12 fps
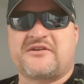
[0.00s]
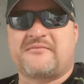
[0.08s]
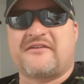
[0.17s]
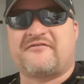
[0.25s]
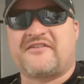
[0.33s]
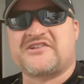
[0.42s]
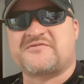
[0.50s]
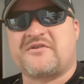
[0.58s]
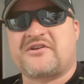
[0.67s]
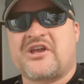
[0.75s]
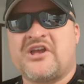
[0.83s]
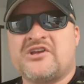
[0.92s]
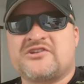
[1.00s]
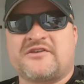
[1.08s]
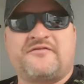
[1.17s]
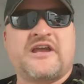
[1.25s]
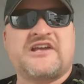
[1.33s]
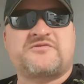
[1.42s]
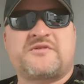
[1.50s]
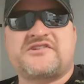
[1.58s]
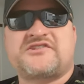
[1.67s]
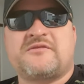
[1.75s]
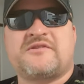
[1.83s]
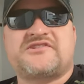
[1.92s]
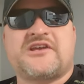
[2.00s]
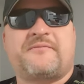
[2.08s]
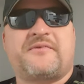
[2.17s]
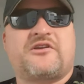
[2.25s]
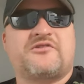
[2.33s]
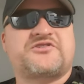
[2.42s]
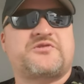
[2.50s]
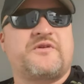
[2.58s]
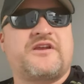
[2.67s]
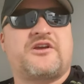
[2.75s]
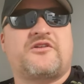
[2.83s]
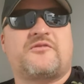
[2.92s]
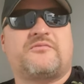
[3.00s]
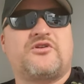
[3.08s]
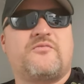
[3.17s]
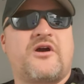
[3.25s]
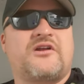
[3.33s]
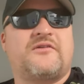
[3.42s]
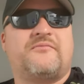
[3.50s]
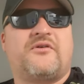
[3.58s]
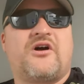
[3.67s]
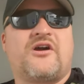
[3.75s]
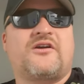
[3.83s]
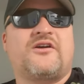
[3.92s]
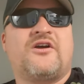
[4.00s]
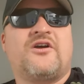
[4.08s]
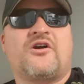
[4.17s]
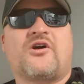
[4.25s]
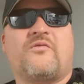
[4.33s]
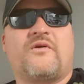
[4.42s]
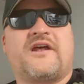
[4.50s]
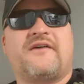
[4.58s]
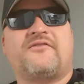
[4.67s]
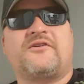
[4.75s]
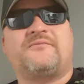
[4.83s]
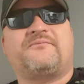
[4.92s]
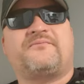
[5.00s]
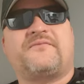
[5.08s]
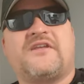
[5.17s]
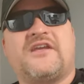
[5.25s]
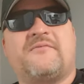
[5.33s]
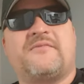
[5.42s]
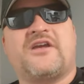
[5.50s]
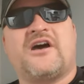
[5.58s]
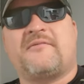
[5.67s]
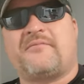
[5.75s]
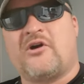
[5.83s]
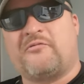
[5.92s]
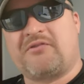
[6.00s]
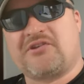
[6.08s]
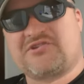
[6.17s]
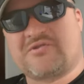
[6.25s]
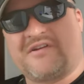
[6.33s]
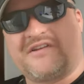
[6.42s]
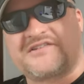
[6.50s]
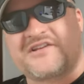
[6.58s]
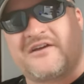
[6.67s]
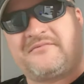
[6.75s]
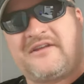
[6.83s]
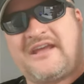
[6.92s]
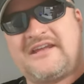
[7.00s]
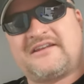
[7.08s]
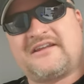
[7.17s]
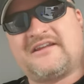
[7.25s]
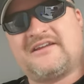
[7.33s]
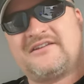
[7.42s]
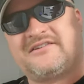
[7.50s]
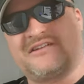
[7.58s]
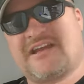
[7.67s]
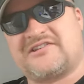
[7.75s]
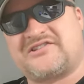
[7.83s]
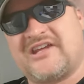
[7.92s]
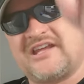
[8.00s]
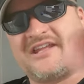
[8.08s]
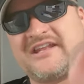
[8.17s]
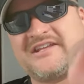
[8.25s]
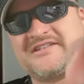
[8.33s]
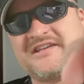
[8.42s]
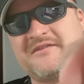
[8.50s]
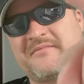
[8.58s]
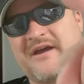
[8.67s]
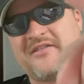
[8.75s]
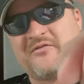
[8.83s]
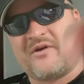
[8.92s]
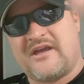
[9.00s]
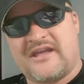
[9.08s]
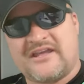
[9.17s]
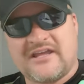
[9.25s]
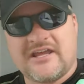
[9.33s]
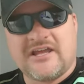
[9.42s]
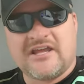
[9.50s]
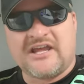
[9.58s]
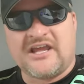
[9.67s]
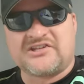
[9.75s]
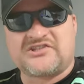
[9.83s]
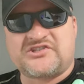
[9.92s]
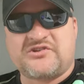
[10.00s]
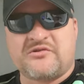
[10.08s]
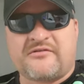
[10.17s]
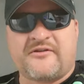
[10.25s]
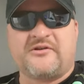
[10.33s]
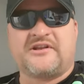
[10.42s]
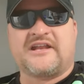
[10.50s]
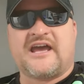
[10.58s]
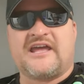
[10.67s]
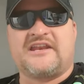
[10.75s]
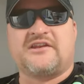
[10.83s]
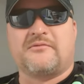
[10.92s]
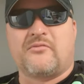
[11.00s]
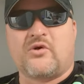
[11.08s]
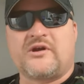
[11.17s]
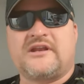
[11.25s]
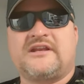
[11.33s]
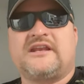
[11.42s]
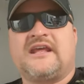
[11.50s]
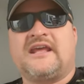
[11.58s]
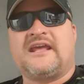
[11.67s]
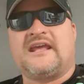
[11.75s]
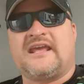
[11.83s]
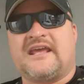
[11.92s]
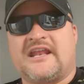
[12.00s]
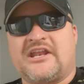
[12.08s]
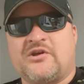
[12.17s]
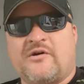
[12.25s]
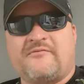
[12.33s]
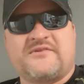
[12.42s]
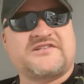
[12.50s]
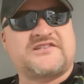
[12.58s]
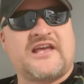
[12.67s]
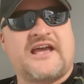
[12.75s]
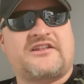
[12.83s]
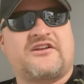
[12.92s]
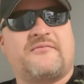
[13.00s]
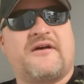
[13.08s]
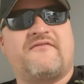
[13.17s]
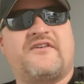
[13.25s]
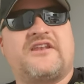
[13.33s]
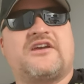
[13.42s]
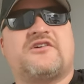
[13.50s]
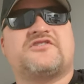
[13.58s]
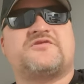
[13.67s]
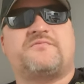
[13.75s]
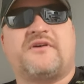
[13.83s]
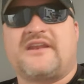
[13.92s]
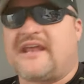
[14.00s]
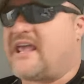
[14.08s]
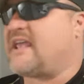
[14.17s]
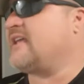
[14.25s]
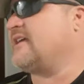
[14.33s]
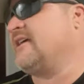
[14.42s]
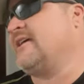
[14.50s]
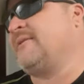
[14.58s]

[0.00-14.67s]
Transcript: on my Facebook. So if you guys want to see what's up in Costa Rica, the Blue Marlin Bar or whatever, hit me up. I hope you enjoyed this update. Guys, take it easy. By the way, it's 2.39 in the morning. And I know I've been slacking on my videos, but hey,